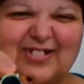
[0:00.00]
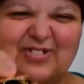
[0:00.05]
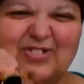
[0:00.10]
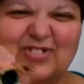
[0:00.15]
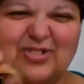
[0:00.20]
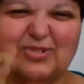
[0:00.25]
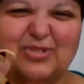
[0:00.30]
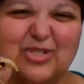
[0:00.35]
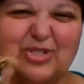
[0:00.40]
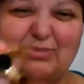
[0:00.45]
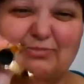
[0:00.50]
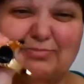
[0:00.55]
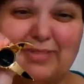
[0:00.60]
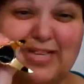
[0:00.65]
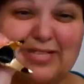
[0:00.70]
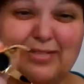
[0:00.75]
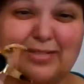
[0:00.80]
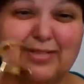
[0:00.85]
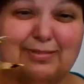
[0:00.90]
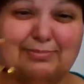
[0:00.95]
Don't you
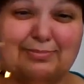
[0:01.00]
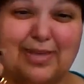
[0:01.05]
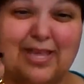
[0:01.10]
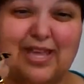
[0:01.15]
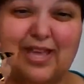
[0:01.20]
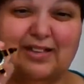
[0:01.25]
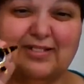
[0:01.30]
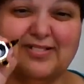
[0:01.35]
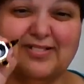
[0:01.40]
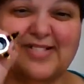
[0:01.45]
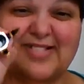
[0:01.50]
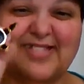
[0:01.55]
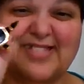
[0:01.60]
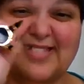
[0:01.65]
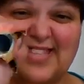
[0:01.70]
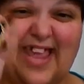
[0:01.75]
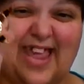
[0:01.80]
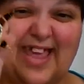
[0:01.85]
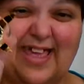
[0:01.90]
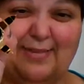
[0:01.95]
mess with me. I'll
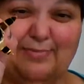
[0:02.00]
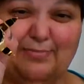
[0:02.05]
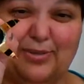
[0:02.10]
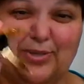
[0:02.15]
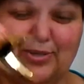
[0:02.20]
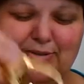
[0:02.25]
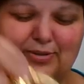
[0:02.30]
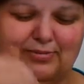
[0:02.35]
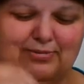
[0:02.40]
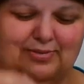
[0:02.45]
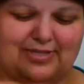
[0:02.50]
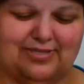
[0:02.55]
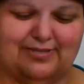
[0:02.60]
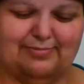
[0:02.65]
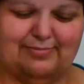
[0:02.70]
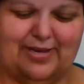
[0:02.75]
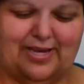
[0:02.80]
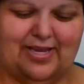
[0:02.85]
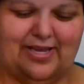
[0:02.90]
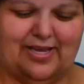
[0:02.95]
stab you with
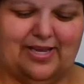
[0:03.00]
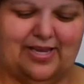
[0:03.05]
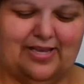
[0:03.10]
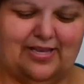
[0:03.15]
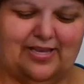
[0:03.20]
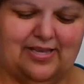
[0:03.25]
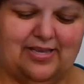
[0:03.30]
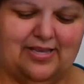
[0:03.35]
my